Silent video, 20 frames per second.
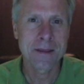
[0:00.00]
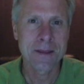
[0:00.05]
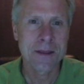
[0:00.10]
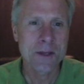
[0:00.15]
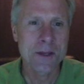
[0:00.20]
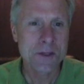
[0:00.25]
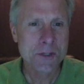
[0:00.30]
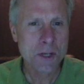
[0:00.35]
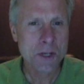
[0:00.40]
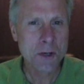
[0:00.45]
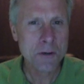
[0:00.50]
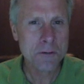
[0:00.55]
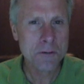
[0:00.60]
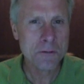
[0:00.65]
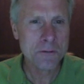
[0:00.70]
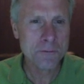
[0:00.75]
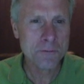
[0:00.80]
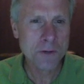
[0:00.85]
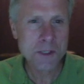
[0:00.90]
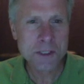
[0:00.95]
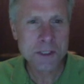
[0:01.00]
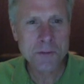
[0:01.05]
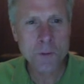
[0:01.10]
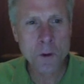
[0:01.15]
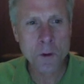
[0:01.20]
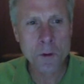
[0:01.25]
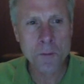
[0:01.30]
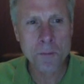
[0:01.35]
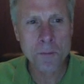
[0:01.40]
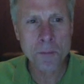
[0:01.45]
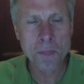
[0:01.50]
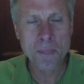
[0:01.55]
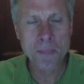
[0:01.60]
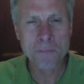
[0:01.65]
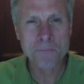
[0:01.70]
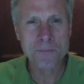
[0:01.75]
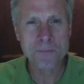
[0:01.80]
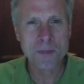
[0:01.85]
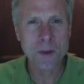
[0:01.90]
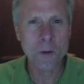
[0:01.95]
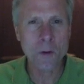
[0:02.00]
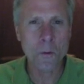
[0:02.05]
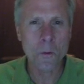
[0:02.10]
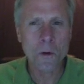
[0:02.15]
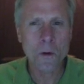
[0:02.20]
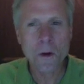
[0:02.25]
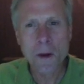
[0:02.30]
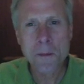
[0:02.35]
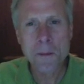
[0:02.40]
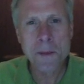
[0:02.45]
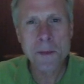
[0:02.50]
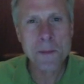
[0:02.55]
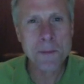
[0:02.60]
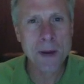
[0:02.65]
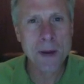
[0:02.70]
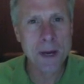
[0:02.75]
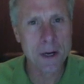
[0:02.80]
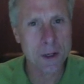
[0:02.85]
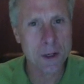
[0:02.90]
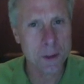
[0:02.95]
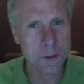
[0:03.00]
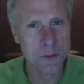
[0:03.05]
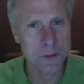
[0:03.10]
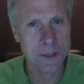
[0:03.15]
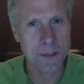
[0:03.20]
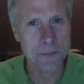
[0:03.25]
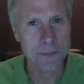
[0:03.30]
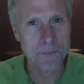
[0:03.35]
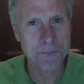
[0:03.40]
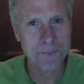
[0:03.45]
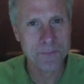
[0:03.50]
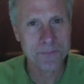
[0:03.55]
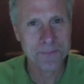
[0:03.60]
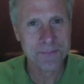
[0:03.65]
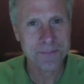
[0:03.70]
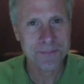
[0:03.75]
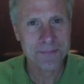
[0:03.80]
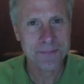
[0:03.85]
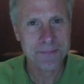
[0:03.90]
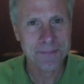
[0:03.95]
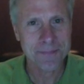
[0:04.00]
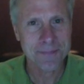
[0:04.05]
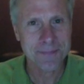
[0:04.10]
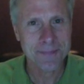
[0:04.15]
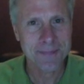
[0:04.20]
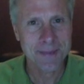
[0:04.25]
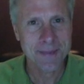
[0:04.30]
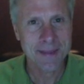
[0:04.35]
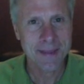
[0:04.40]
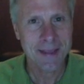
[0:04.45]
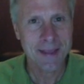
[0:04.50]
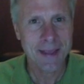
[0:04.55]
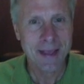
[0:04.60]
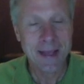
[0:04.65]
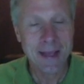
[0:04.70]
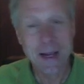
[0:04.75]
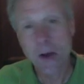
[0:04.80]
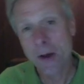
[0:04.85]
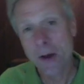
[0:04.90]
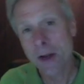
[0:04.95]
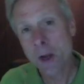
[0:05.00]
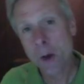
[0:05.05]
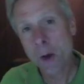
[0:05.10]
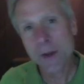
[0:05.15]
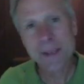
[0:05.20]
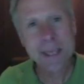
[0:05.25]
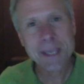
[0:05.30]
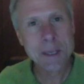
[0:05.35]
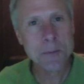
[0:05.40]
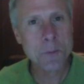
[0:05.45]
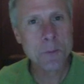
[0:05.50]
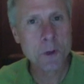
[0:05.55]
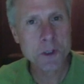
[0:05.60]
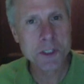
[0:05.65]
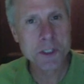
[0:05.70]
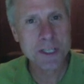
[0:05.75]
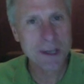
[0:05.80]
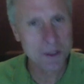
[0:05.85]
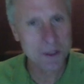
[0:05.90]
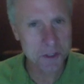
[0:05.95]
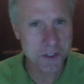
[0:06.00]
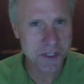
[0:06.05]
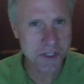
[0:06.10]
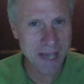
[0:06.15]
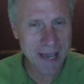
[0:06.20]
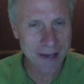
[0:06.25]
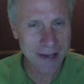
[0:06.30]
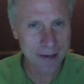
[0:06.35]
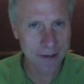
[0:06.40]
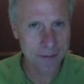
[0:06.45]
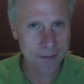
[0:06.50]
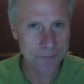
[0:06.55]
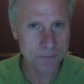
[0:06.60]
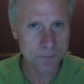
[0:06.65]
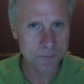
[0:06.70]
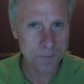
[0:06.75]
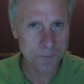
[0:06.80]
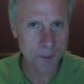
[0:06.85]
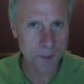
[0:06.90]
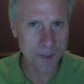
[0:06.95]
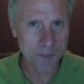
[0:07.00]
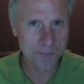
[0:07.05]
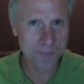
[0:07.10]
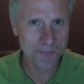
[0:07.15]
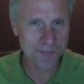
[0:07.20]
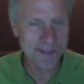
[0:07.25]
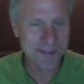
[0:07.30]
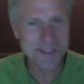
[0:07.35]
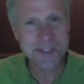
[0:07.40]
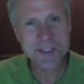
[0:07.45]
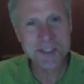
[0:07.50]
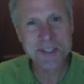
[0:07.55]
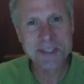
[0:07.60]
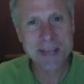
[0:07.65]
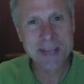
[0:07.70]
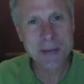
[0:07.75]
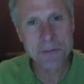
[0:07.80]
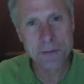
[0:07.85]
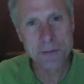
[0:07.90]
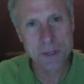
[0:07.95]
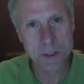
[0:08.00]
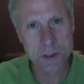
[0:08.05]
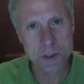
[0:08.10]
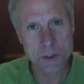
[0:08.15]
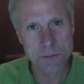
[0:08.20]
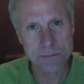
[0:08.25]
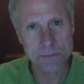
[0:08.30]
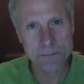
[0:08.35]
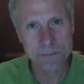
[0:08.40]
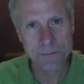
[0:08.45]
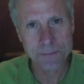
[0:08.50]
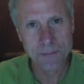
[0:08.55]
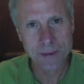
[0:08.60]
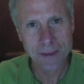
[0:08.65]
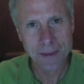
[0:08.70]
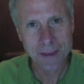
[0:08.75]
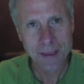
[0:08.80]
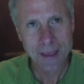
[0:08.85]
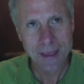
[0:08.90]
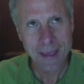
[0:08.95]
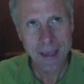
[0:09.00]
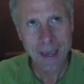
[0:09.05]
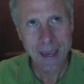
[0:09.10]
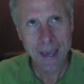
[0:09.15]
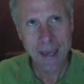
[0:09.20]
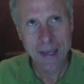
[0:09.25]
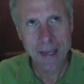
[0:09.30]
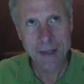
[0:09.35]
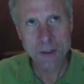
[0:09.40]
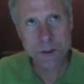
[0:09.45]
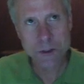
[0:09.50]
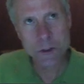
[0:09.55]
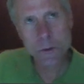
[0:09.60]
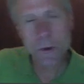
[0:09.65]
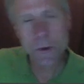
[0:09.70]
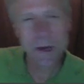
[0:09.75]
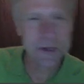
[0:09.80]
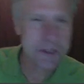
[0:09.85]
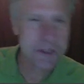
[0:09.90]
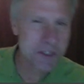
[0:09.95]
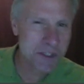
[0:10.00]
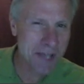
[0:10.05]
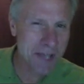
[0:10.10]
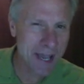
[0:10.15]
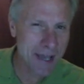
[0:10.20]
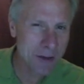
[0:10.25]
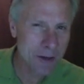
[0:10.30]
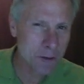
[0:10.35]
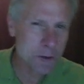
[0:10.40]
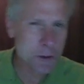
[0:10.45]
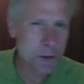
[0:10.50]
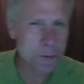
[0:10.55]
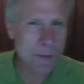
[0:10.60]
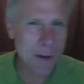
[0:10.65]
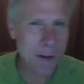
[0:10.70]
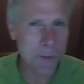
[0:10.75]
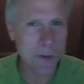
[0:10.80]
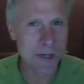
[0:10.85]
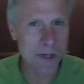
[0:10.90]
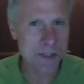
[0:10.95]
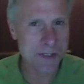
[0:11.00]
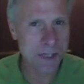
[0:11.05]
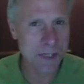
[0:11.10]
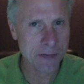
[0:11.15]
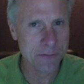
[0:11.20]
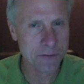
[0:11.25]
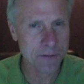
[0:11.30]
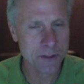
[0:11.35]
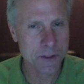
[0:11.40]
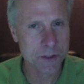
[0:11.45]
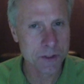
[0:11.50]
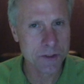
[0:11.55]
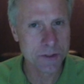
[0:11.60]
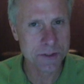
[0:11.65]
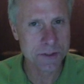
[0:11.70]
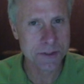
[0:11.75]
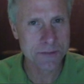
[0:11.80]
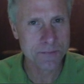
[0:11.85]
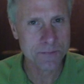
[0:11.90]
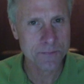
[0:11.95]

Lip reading: So, first of all, what do I mean by an annuity? Now, I know I keep pushing understanding, but this is a definition. And do you understand or do you memorize definitions?